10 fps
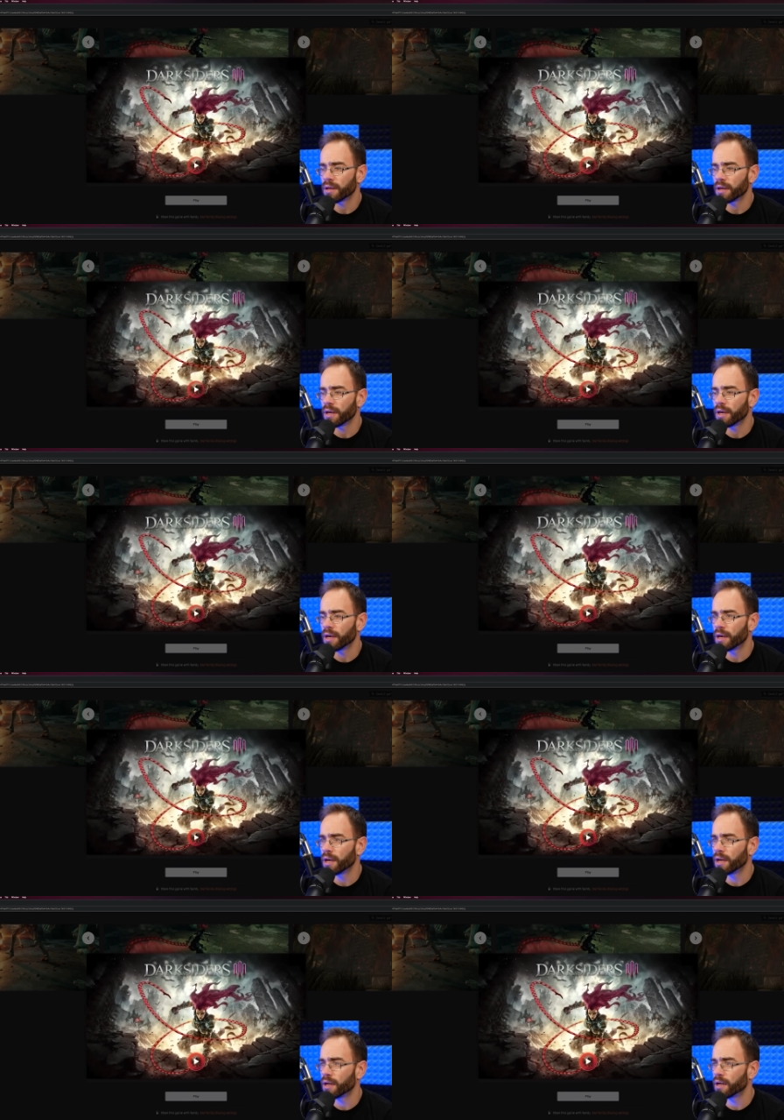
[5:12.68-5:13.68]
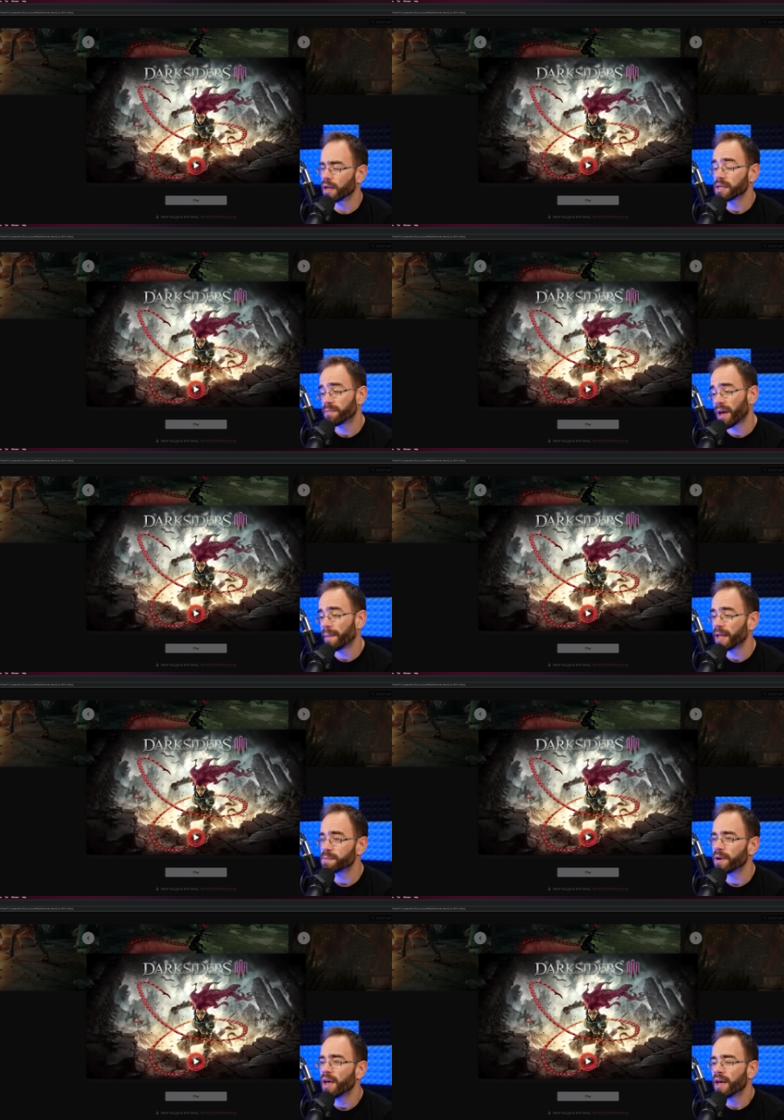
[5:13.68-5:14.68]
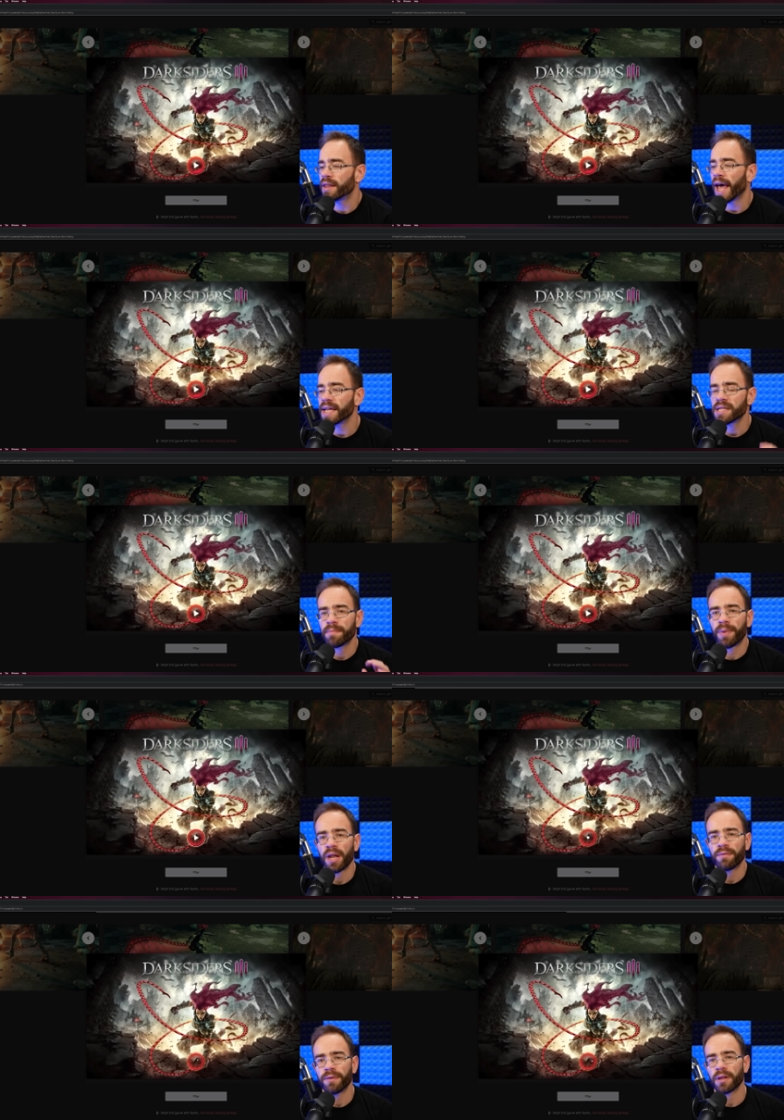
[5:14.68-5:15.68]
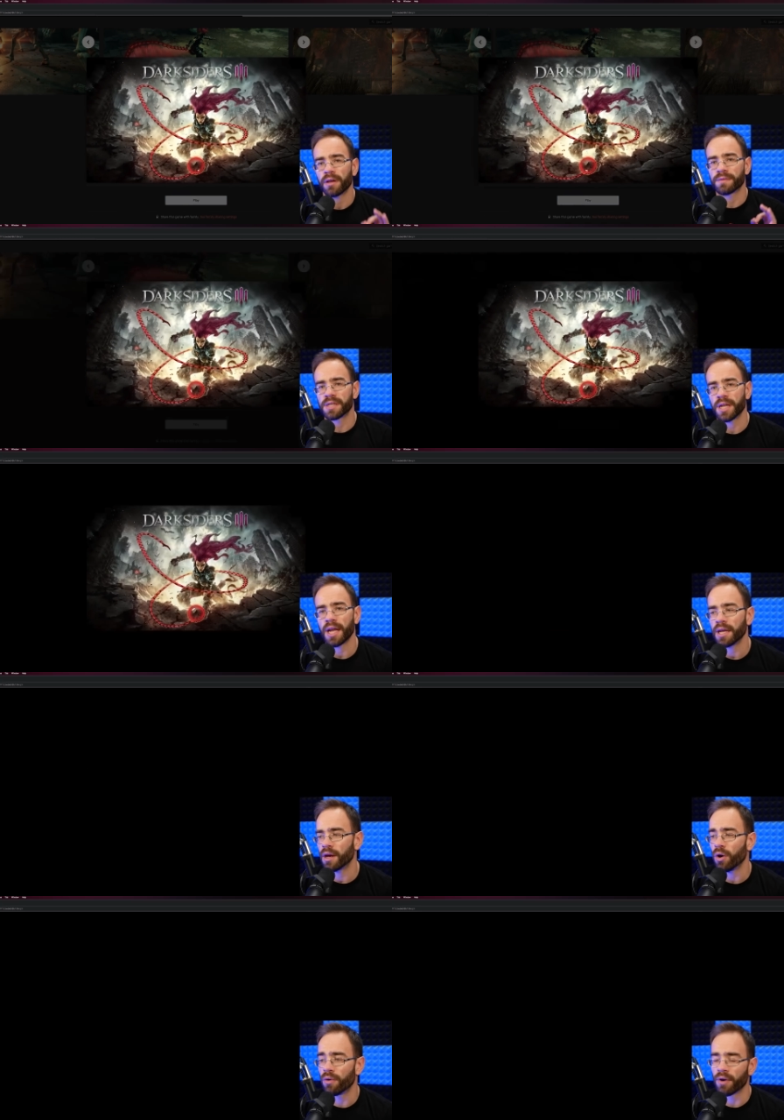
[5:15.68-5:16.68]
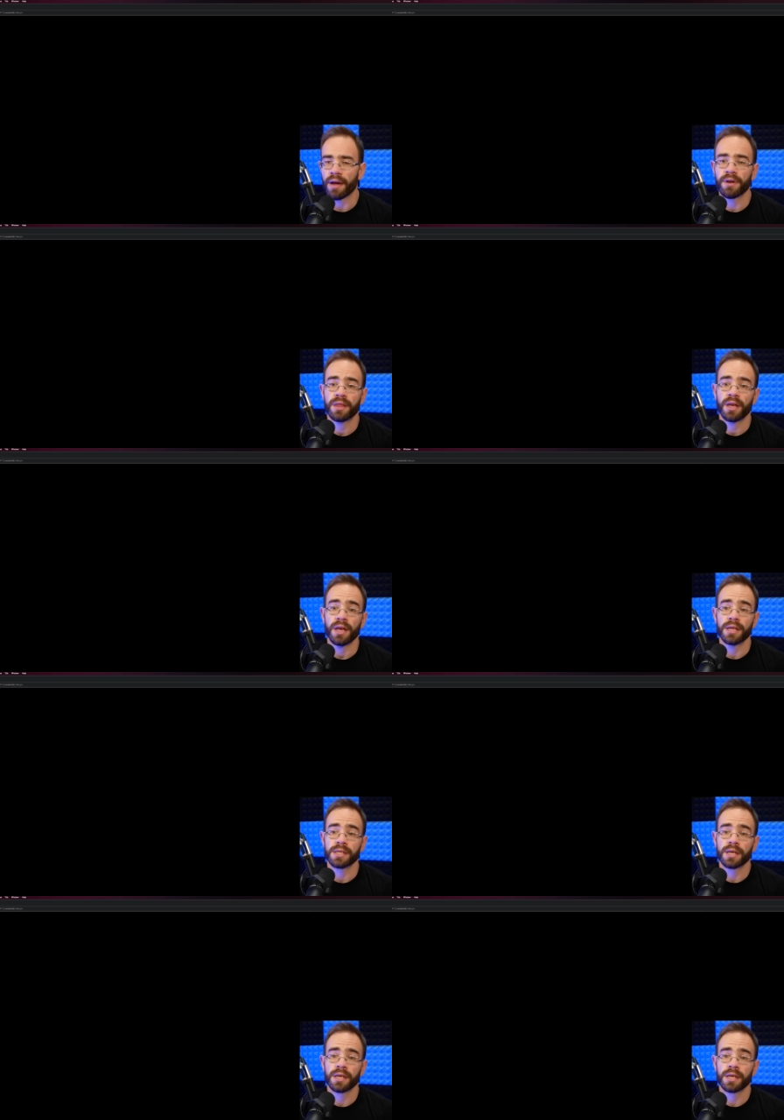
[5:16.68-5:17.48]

And that's, I mean, that's pretty, that is the benefit of Stadia over everything is